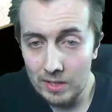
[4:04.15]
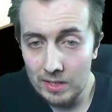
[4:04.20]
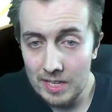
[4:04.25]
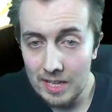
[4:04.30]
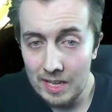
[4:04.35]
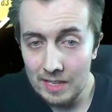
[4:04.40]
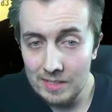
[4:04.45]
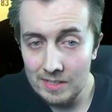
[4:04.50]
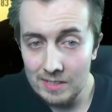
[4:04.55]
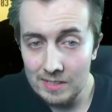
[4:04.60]

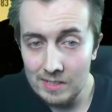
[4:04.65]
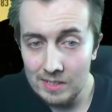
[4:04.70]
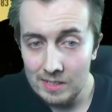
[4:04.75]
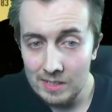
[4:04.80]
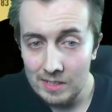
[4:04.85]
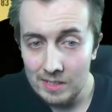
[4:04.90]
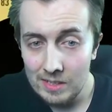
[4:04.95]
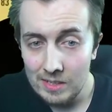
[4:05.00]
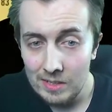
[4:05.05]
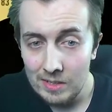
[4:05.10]
Yet
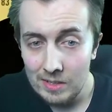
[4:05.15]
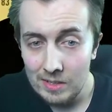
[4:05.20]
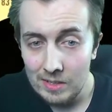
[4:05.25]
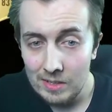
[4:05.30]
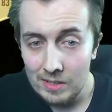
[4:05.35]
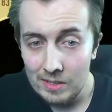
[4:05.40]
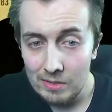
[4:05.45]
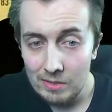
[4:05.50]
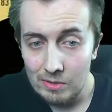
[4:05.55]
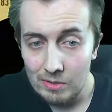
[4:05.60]

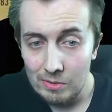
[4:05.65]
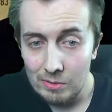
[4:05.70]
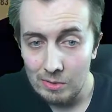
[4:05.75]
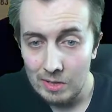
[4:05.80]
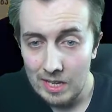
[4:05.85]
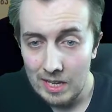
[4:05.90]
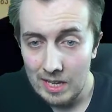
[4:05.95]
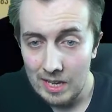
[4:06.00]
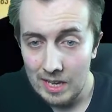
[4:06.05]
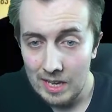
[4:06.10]

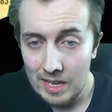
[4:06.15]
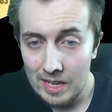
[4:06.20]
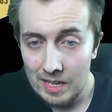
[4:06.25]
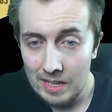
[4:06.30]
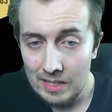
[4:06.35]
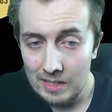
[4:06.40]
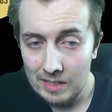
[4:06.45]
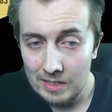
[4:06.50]
we uh,